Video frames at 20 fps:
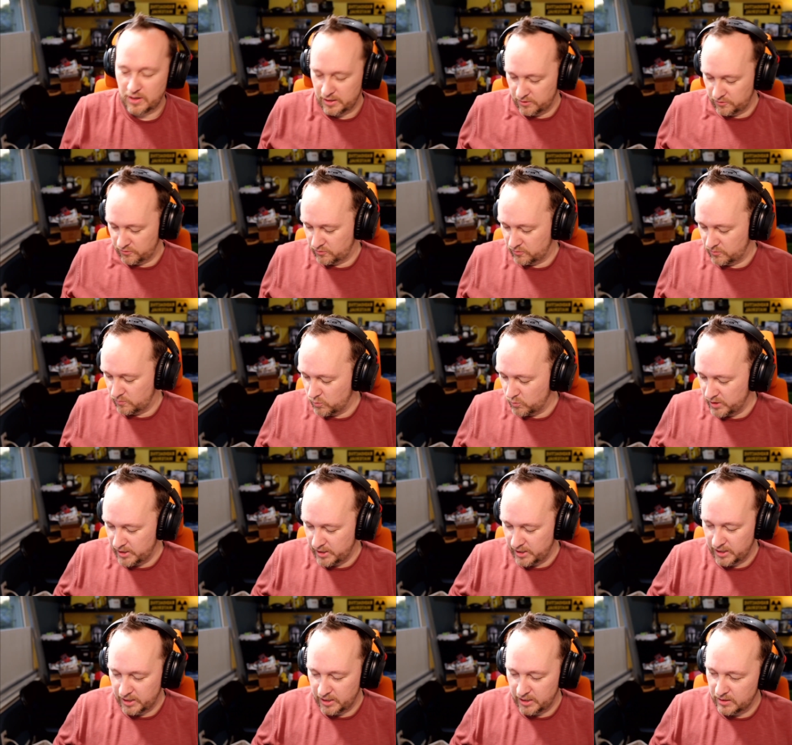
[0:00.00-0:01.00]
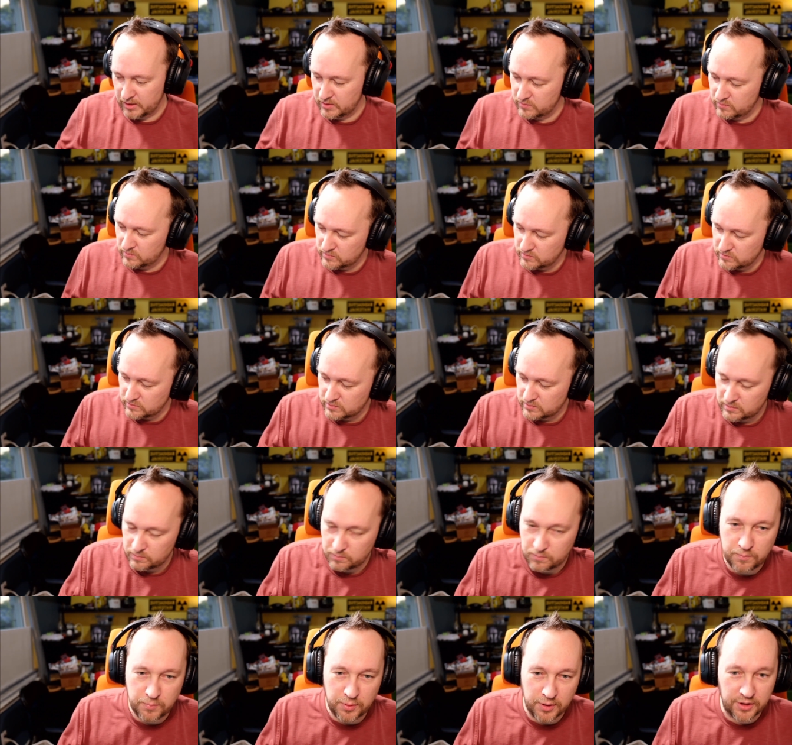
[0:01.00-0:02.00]
when I
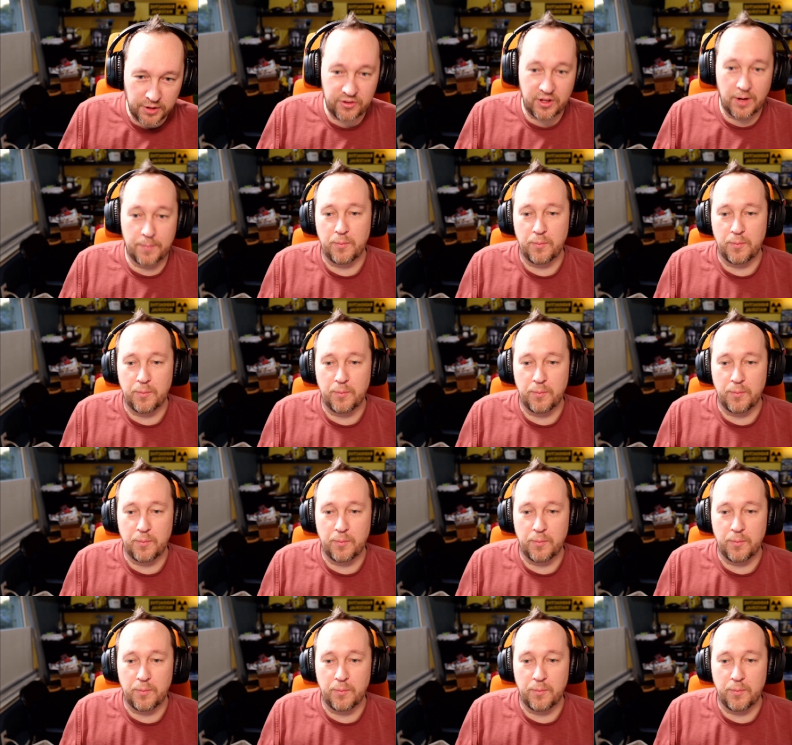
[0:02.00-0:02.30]
put a stepper